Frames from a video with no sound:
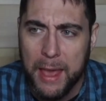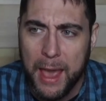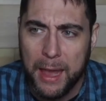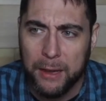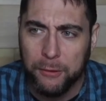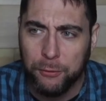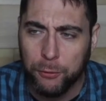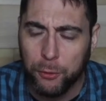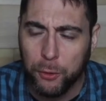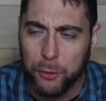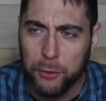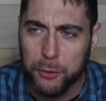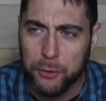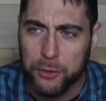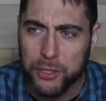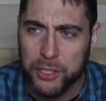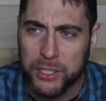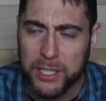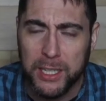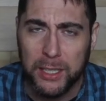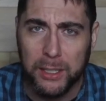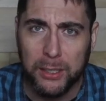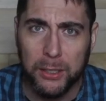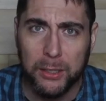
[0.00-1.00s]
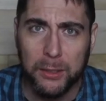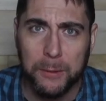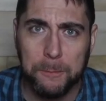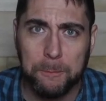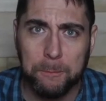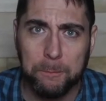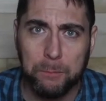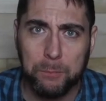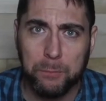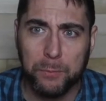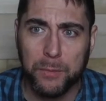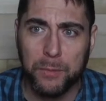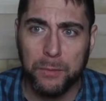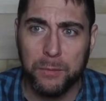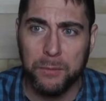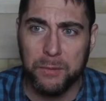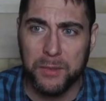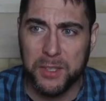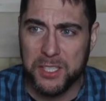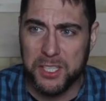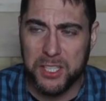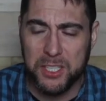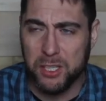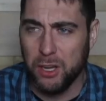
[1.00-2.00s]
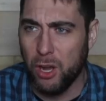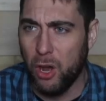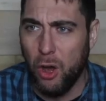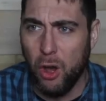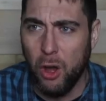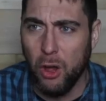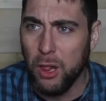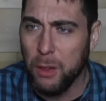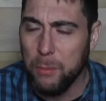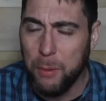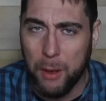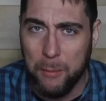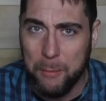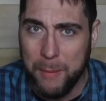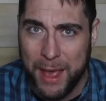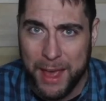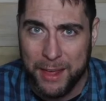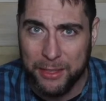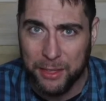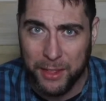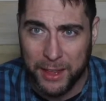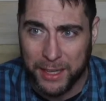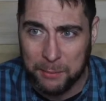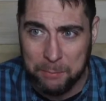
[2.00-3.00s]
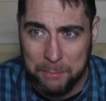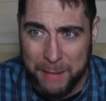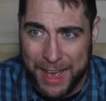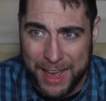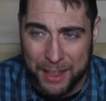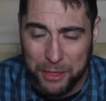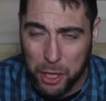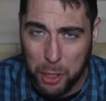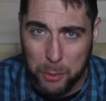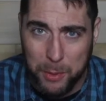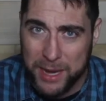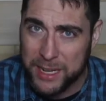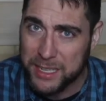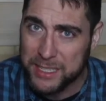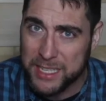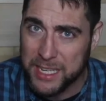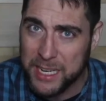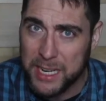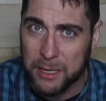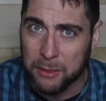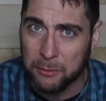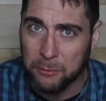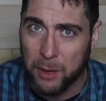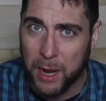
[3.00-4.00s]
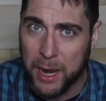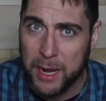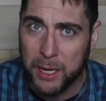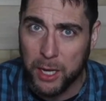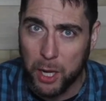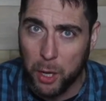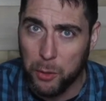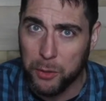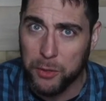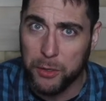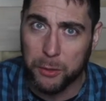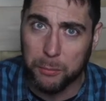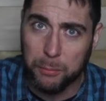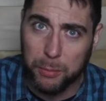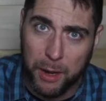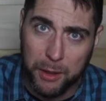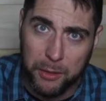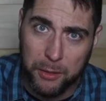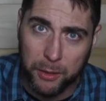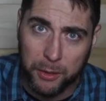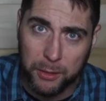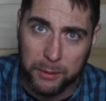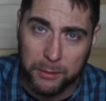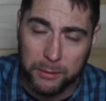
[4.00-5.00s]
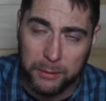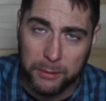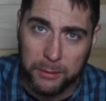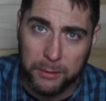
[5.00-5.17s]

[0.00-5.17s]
And further still, this is all about math, like Matthew 18, right? Go to your brother.